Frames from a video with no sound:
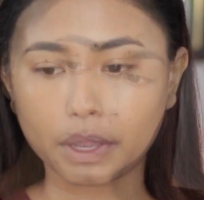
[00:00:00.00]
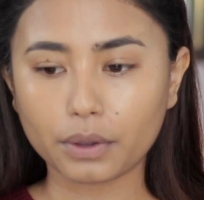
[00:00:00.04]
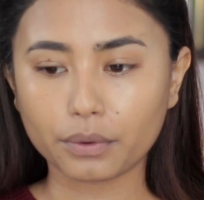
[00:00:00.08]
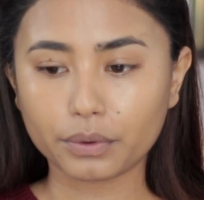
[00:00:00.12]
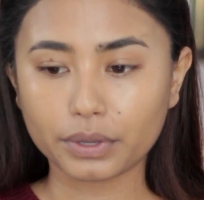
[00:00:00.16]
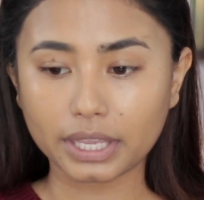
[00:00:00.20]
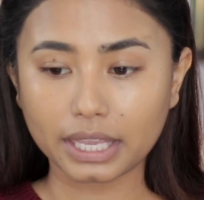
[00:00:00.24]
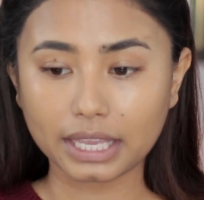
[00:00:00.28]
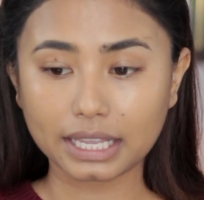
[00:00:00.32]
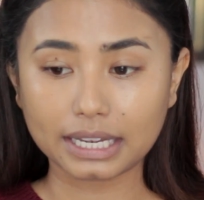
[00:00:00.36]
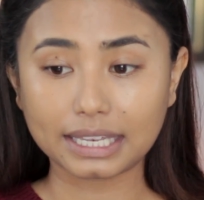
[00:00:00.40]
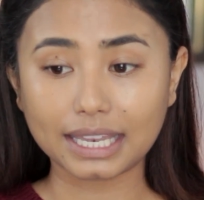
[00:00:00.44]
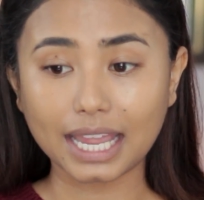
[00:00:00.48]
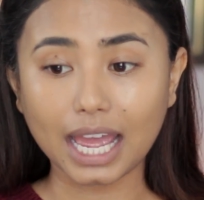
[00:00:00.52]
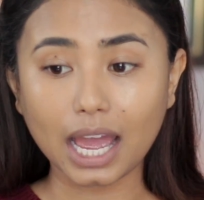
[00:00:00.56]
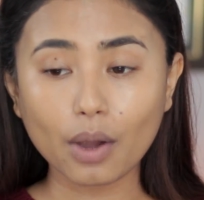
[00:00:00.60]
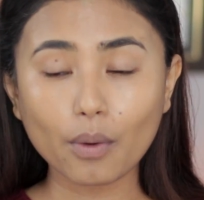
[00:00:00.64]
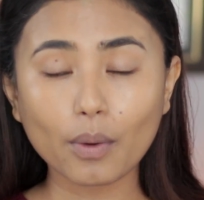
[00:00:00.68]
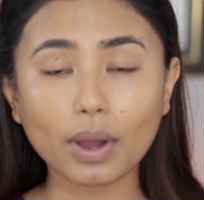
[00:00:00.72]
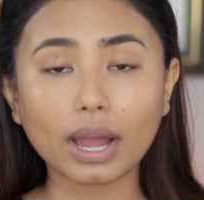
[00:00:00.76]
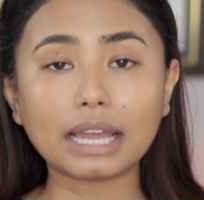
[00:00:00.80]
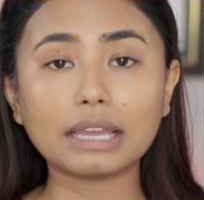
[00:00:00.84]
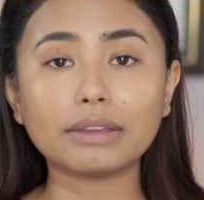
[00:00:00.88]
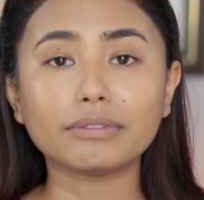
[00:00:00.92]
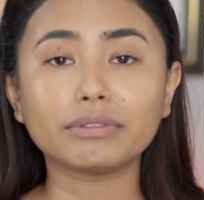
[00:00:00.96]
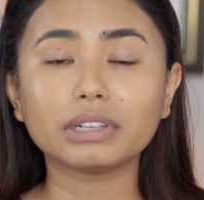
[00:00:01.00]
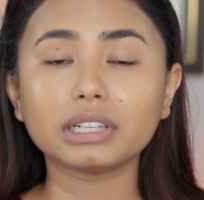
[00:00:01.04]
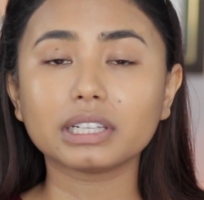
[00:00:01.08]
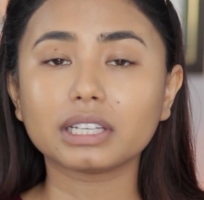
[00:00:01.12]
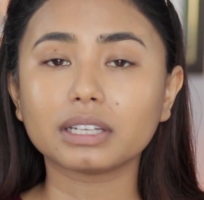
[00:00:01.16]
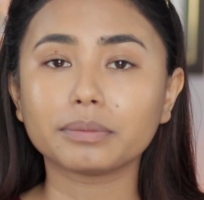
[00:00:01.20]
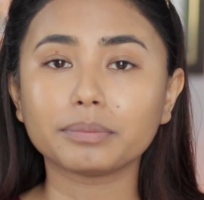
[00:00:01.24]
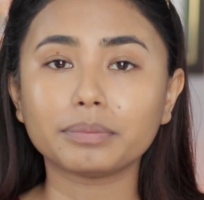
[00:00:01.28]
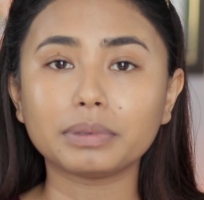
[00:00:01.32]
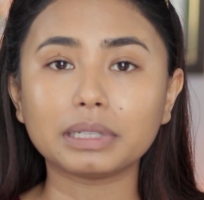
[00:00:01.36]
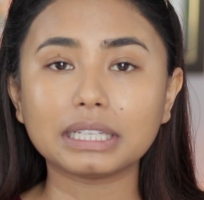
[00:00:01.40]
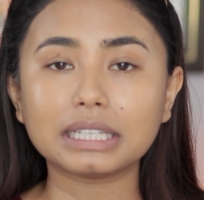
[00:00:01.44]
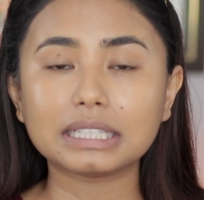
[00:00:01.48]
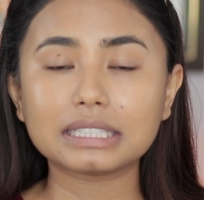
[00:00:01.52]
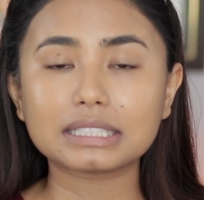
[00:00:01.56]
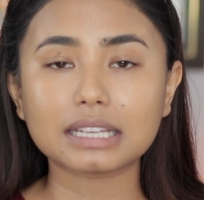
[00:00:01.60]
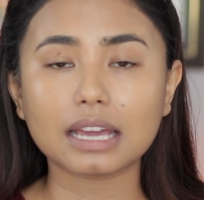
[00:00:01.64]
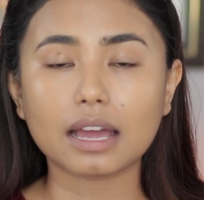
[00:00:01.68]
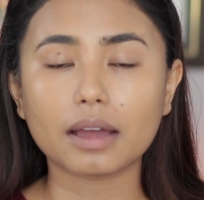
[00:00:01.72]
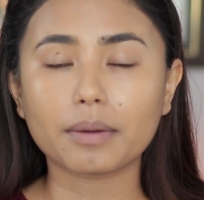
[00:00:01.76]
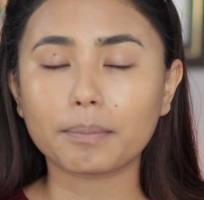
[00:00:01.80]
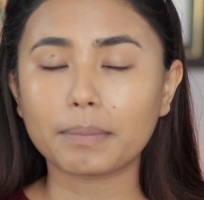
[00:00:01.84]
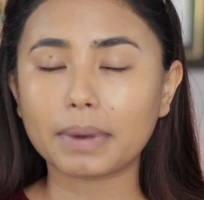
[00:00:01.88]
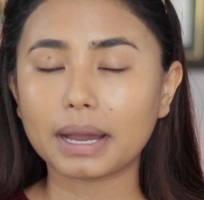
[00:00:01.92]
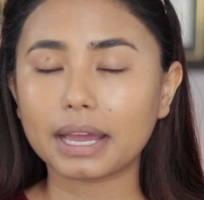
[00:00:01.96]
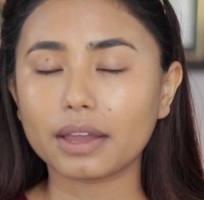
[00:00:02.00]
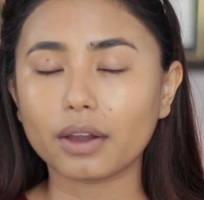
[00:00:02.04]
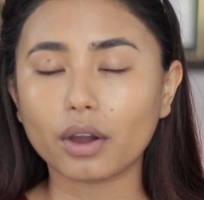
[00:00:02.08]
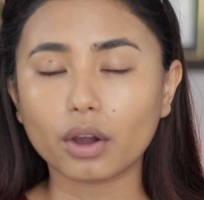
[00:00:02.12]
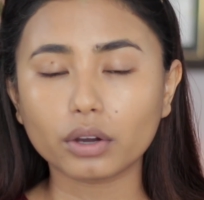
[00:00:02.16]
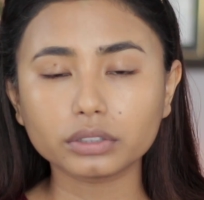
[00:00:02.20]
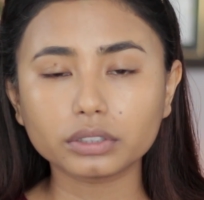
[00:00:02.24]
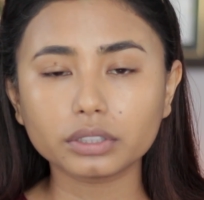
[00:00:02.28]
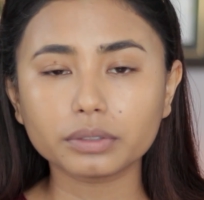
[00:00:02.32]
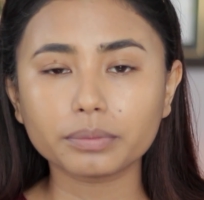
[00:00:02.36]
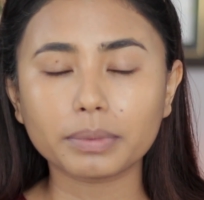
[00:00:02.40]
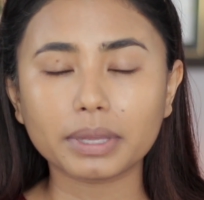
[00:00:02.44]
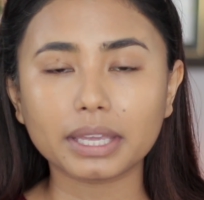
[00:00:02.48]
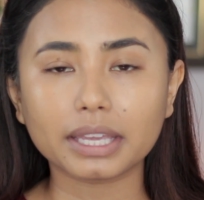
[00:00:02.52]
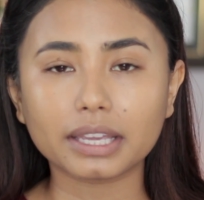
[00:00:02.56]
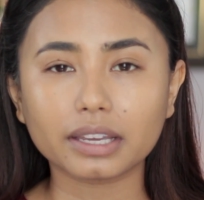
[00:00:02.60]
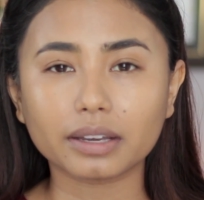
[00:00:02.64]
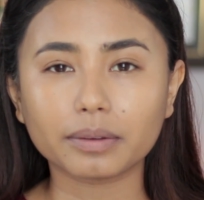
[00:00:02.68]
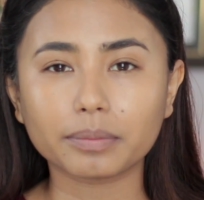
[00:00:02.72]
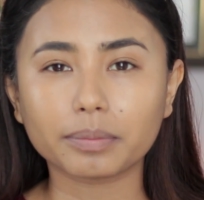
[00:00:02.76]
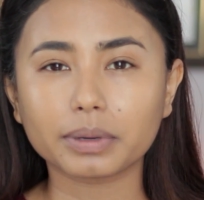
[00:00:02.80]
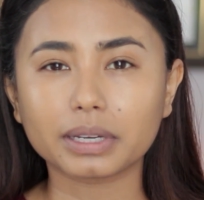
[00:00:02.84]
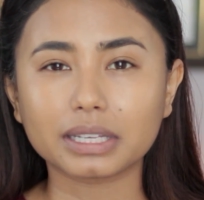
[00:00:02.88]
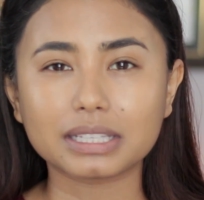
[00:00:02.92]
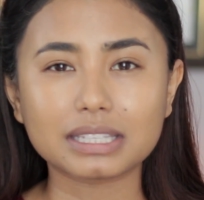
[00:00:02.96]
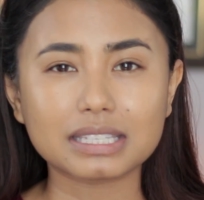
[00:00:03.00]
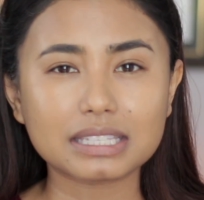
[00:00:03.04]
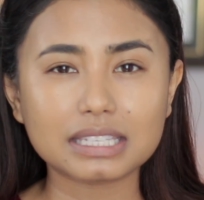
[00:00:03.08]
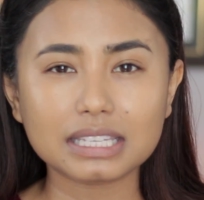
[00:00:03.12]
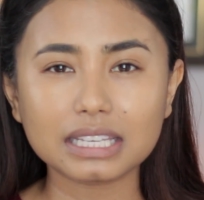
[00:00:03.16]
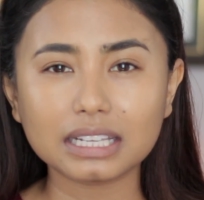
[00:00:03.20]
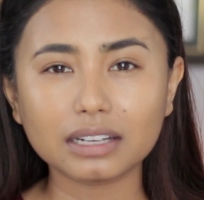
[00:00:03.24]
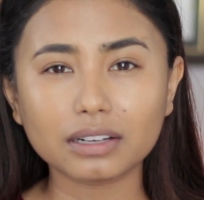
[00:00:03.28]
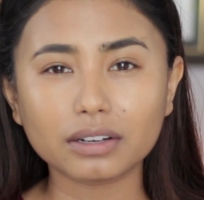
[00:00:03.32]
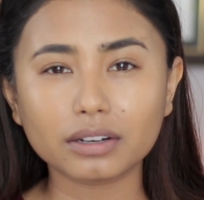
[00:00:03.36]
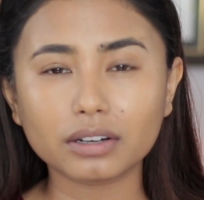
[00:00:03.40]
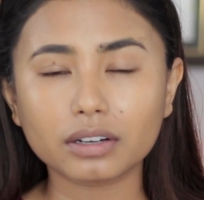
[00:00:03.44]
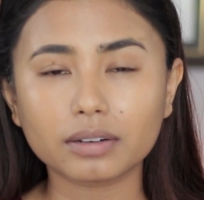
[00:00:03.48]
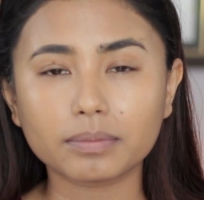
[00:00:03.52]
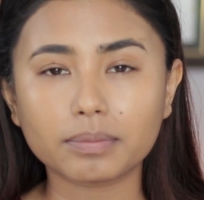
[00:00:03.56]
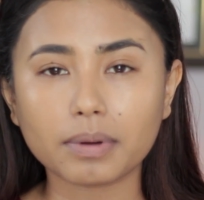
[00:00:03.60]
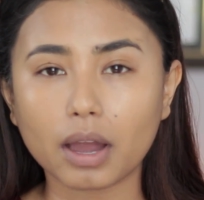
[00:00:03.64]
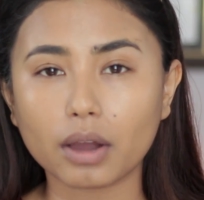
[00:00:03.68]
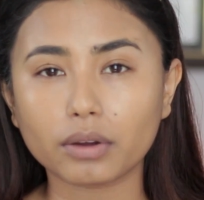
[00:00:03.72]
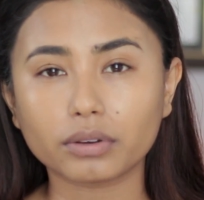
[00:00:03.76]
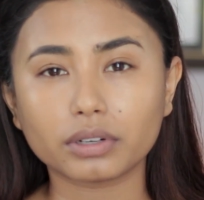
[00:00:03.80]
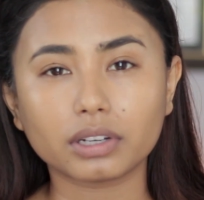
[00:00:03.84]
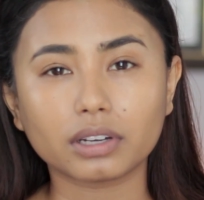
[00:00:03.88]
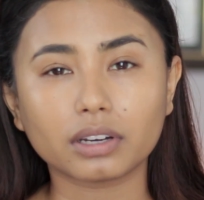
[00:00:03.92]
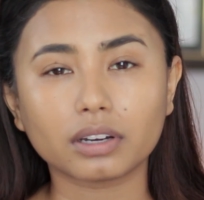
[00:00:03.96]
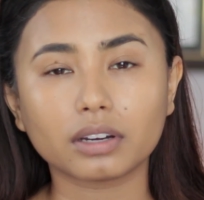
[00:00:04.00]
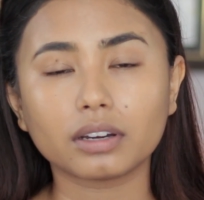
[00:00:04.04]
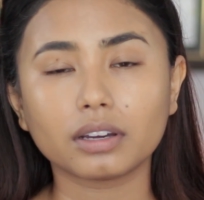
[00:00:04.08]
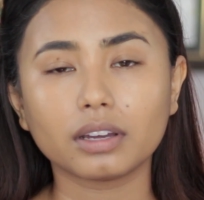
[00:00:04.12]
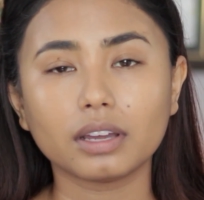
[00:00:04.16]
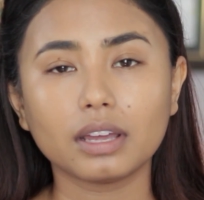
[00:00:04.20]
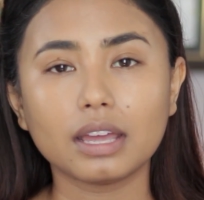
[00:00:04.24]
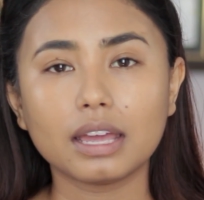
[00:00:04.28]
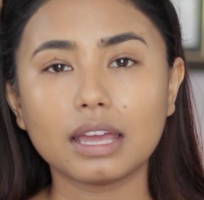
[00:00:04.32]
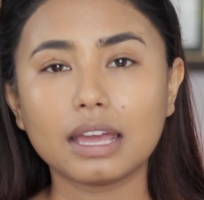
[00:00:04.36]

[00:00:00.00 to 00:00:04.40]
Okay, now I will complete my other makeup, concealer, powder